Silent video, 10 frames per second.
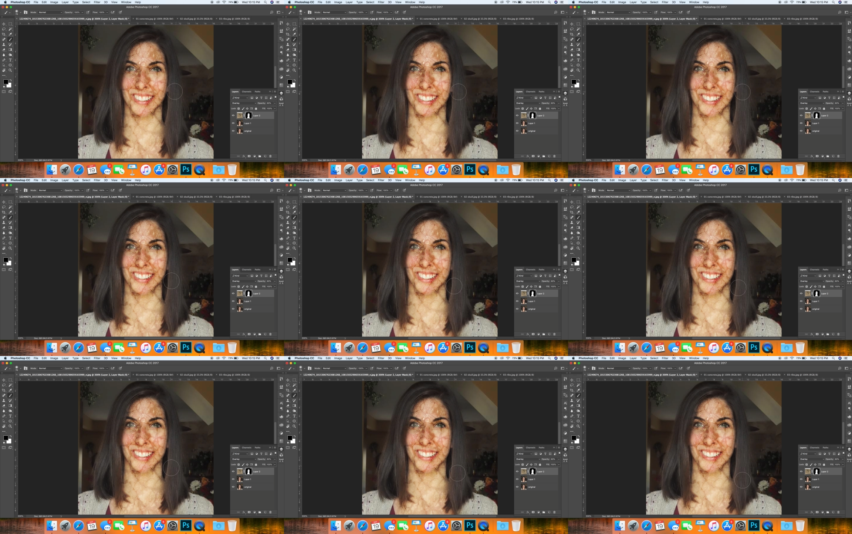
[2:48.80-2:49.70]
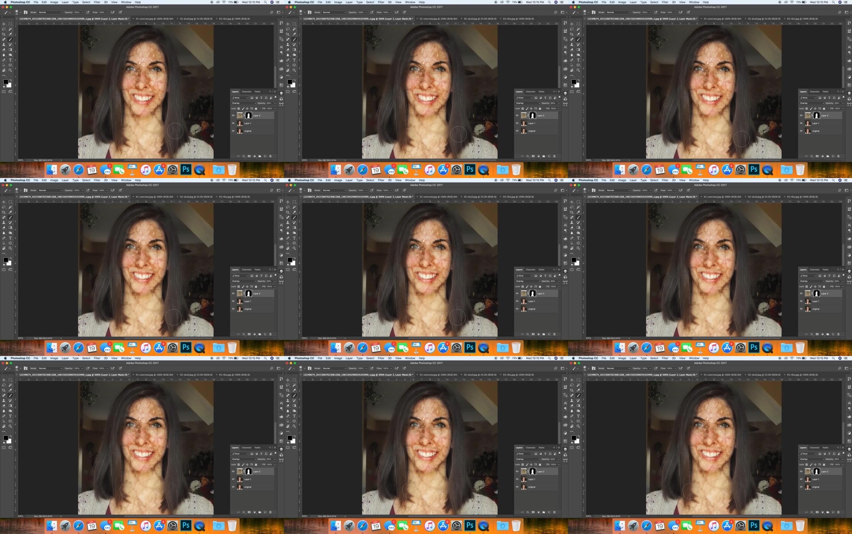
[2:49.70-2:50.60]

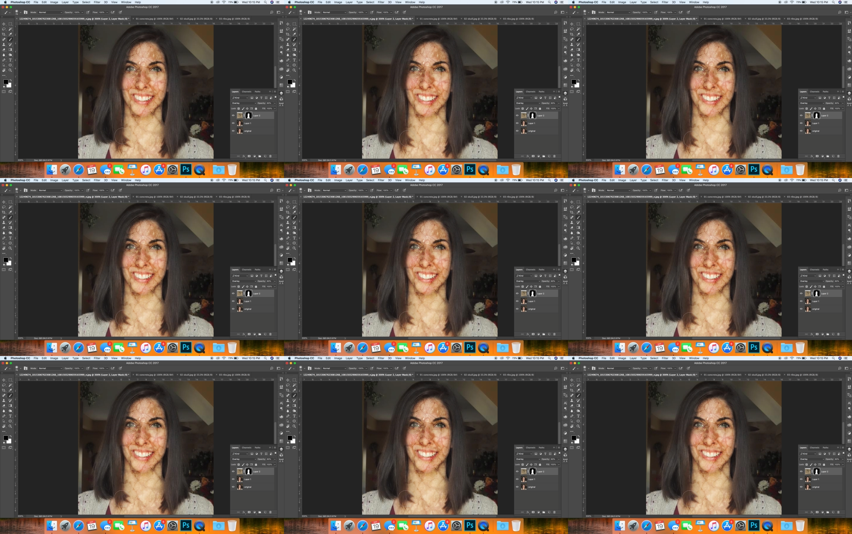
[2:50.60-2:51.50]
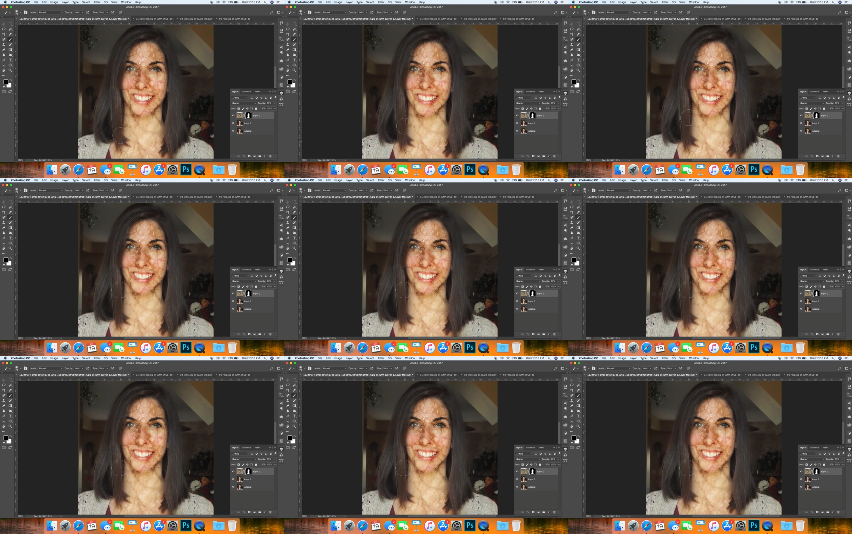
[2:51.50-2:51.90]
Nothing is said.